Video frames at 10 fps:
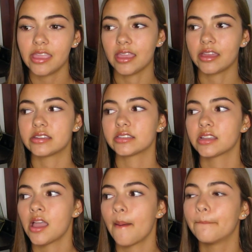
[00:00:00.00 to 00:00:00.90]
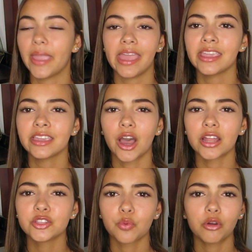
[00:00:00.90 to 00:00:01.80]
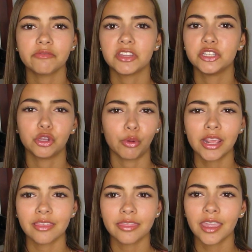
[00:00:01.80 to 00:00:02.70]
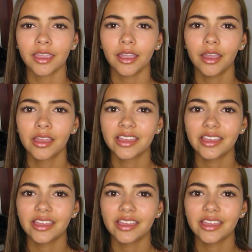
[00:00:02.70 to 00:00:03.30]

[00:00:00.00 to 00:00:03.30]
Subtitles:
and banning guns won't even do anything